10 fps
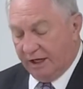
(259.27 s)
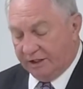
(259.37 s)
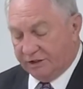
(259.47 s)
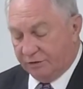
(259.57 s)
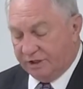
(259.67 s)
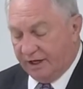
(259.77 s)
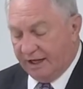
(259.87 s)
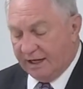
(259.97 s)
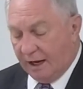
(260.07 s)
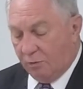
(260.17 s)
And so
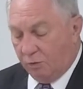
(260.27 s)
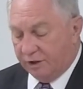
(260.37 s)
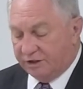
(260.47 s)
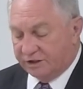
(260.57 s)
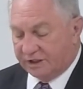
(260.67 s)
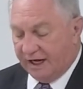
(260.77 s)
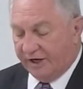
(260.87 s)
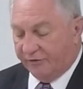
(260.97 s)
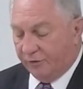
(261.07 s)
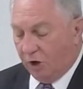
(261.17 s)
today I want to just
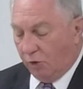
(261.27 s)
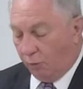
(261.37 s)
kind of